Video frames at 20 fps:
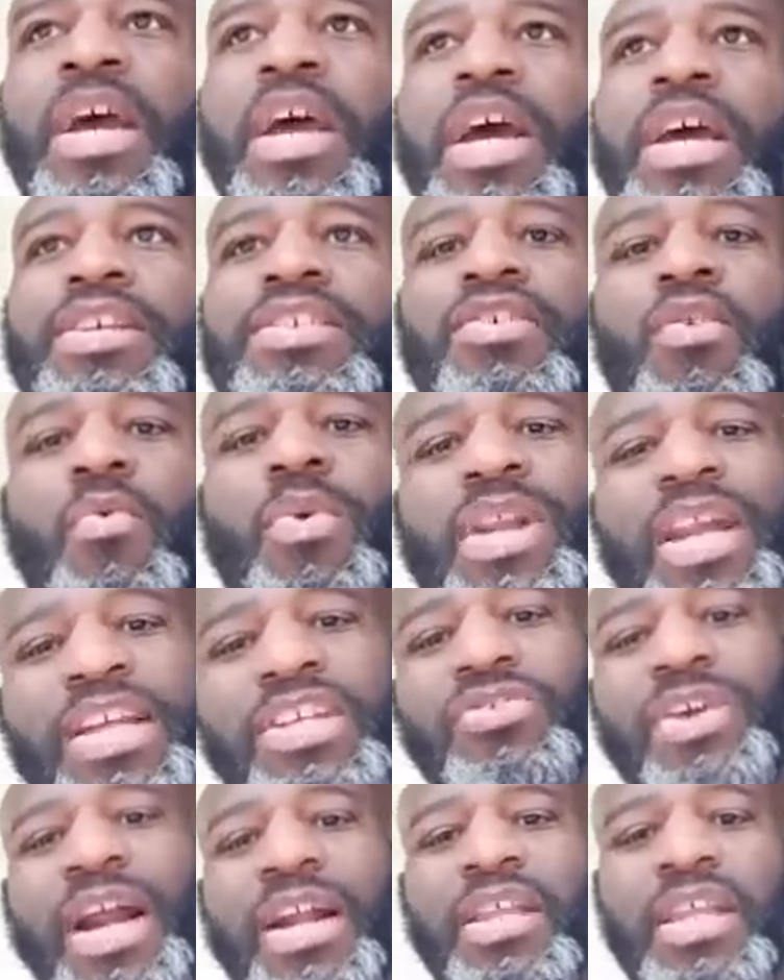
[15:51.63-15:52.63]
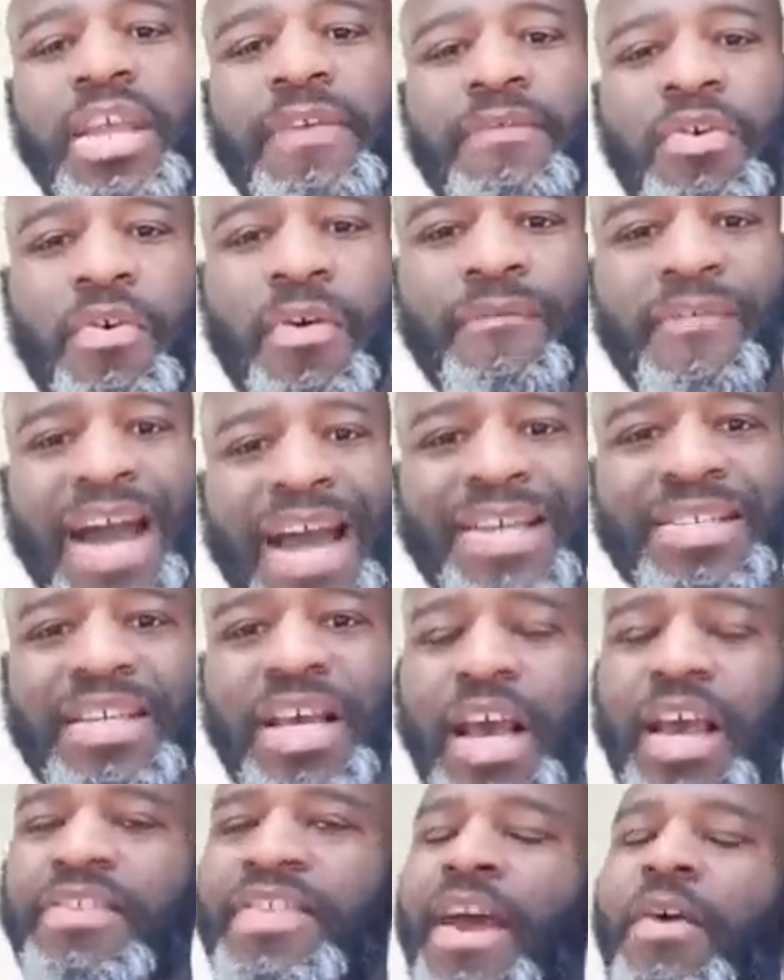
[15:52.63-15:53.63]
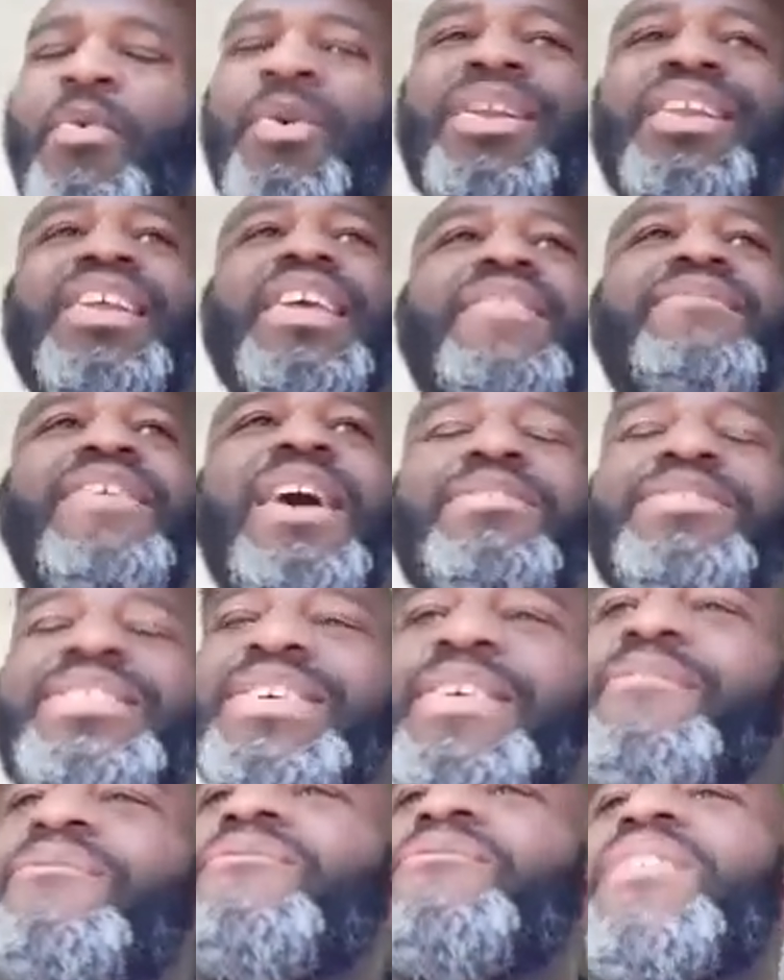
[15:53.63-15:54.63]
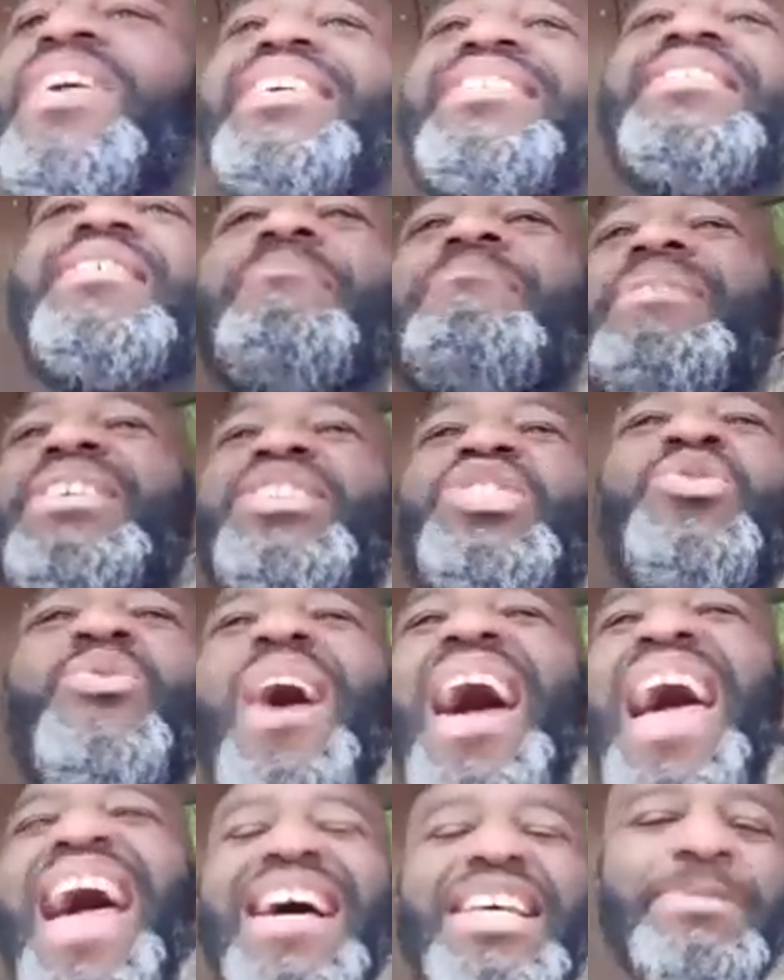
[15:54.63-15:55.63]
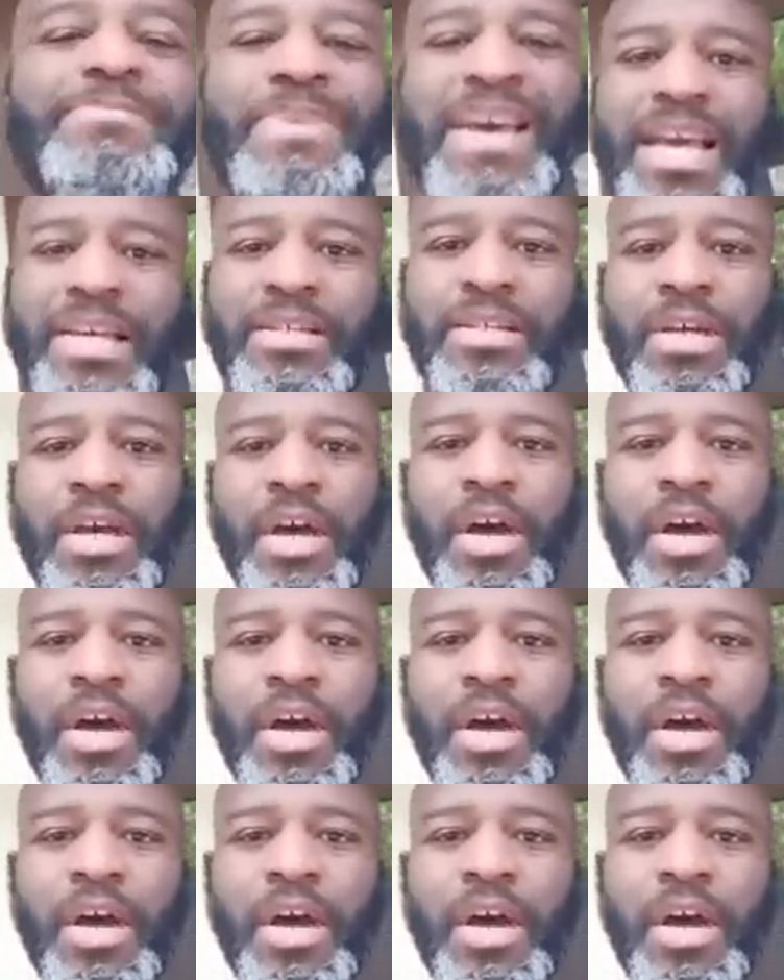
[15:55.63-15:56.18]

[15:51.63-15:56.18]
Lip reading: And so when they try to give you advice, they will leave out some fundamental aspects